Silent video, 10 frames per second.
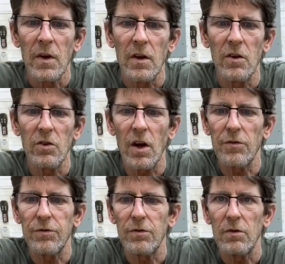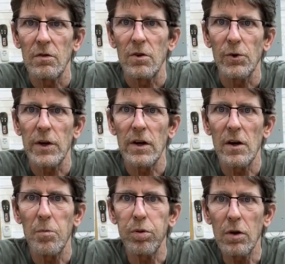is I've created
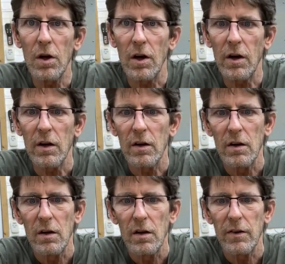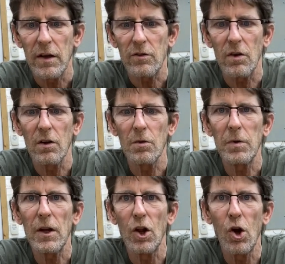a plug that's a little
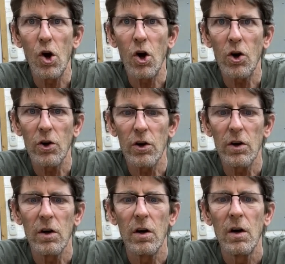bit longer